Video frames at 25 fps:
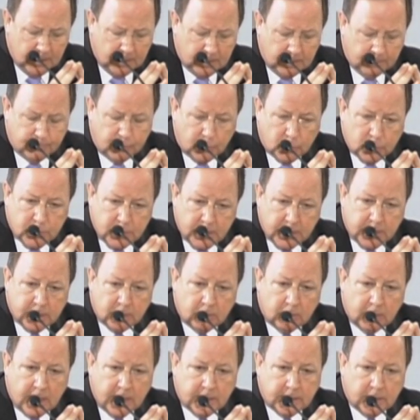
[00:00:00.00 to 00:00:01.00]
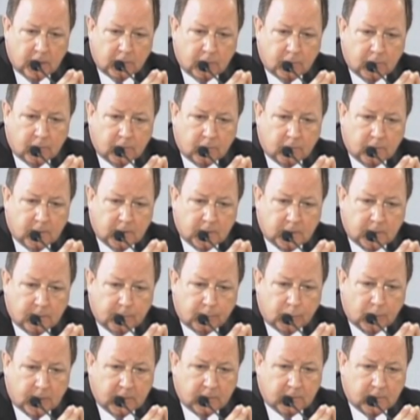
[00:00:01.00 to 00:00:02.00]
And in particular, I noticed that
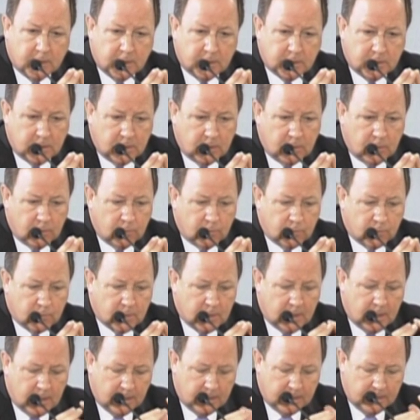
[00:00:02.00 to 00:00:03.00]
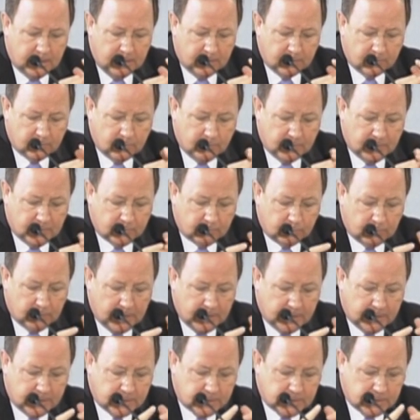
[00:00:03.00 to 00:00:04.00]
the President used estimates
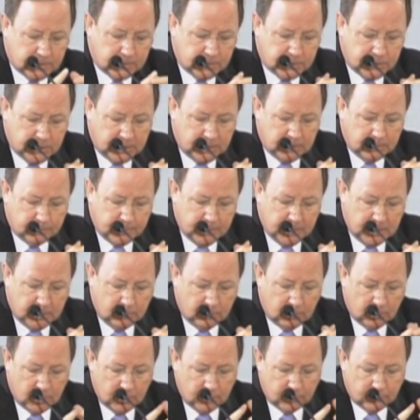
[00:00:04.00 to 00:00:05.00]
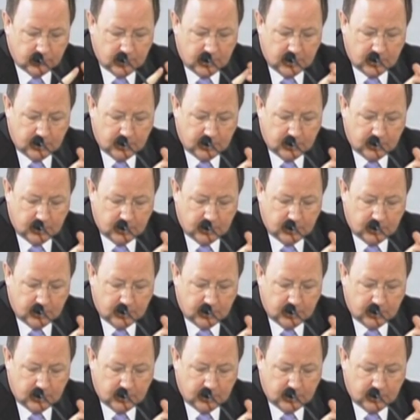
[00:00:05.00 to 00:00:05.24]
related to GDP growth,